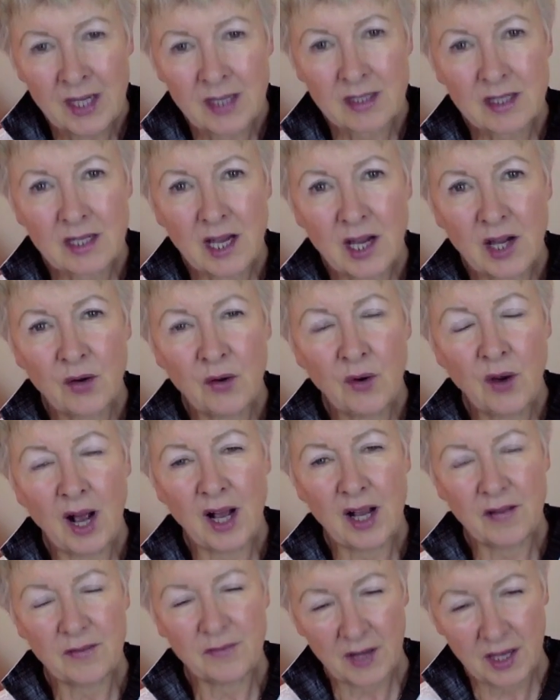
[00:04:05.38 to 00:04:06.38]
So
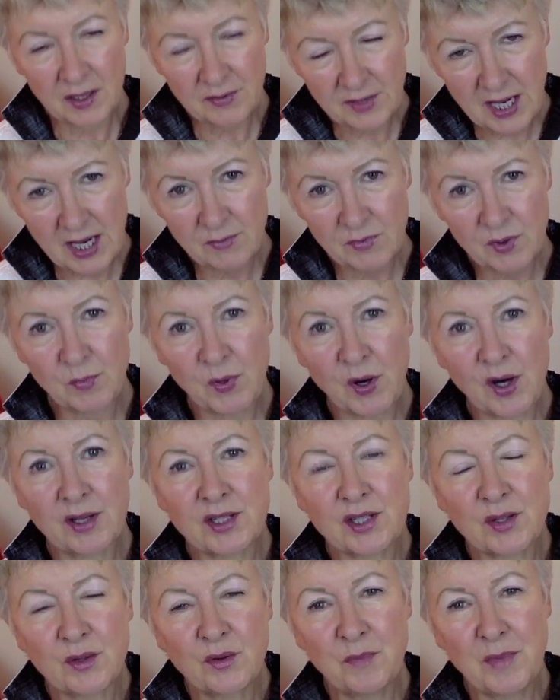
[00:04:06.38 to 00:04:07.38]
I've kept the
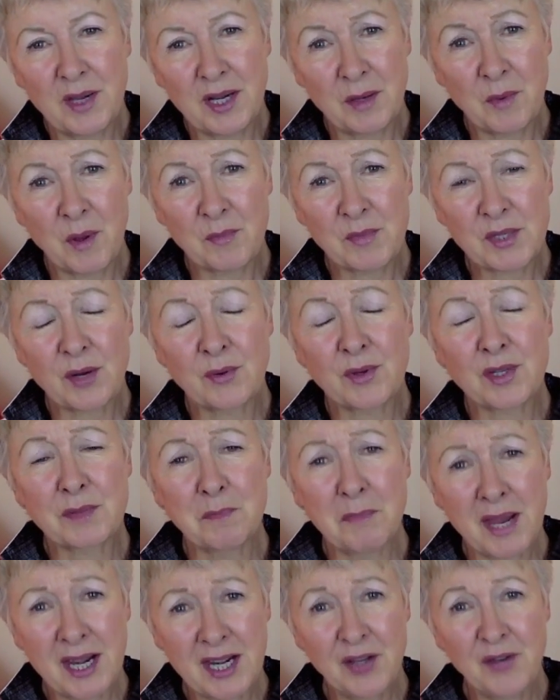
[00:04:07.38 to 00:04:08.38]
price to a minimum, so
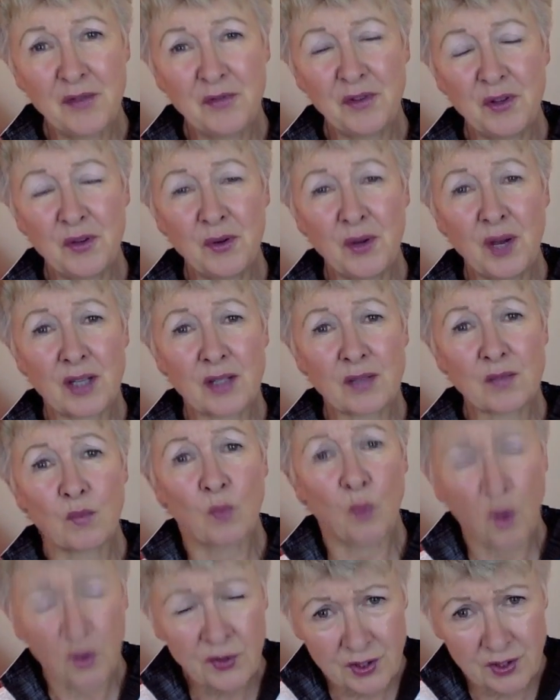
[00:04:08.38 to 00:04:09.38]
as many of you as
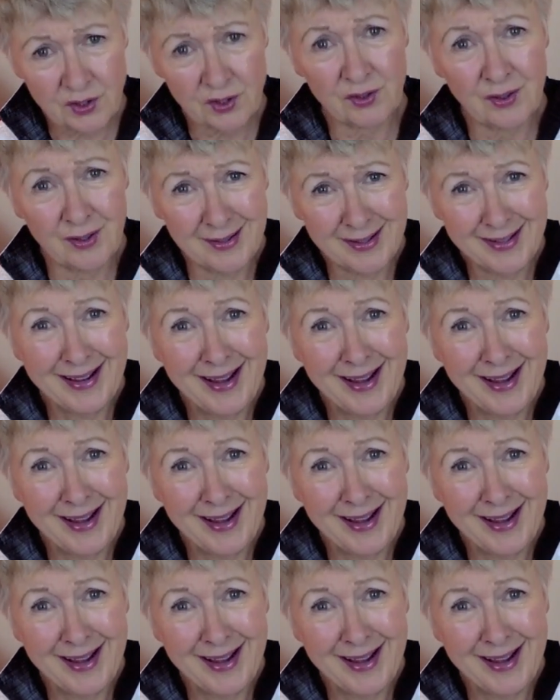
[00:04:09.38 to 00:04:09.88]
want to